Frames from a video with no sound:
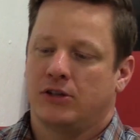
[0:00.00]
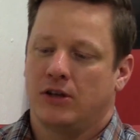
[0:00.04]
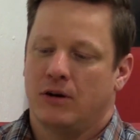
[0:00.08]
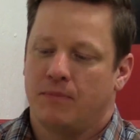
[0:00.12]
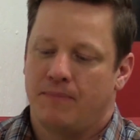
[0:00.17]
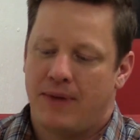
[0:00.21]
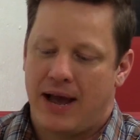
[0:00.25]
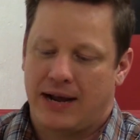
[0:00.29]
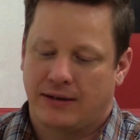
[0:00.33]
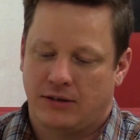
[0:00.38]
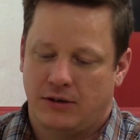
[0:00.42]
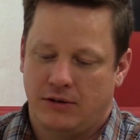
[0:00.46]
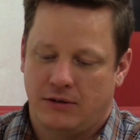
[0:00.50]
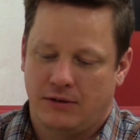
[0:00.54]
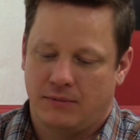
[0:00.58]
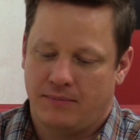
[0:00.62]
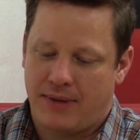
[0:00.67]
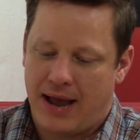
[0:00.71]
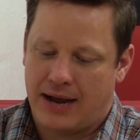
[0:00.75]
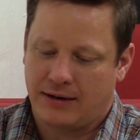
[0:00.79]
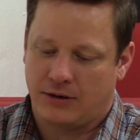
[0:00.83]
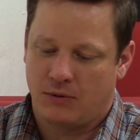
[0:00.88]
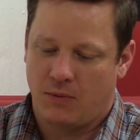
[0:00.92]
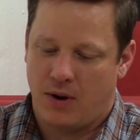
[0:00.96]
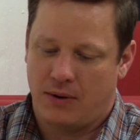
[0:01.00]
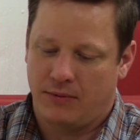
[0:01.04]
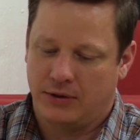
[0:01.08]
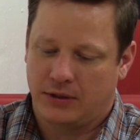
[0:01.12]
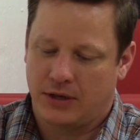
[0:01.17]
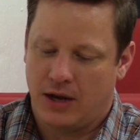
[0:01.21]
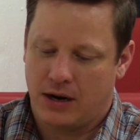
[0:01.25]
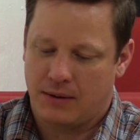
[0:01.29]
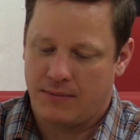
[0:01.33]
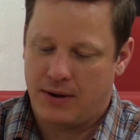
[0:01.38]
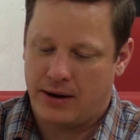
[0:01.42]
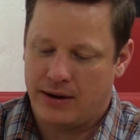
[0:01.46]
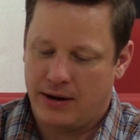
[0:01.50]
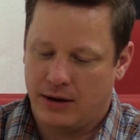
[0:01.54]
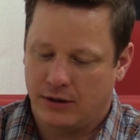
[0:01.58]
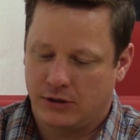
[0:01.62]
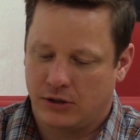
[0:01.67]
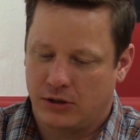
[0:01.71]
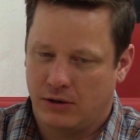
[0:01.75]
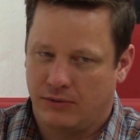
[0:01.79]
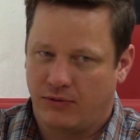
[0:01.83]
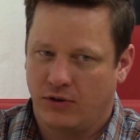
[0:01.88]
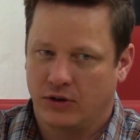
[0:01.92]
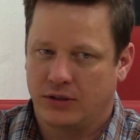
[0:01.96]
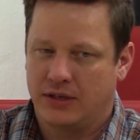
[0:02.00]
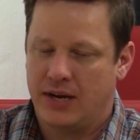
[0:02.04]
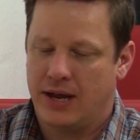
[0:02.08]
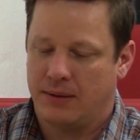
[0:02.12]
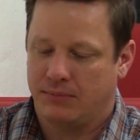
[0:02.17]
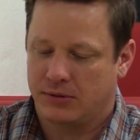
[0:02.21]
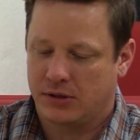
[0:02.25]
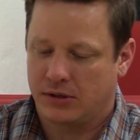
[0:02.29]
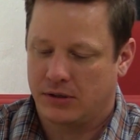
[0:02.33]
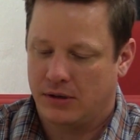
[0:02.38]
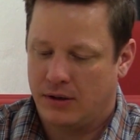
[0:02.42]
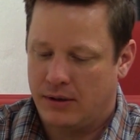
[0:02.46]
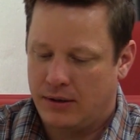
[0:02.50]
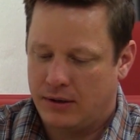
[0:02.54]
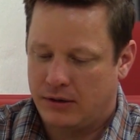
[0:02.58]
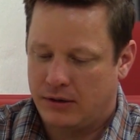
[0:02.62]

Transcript: so back to what we're talking about here. So for tips.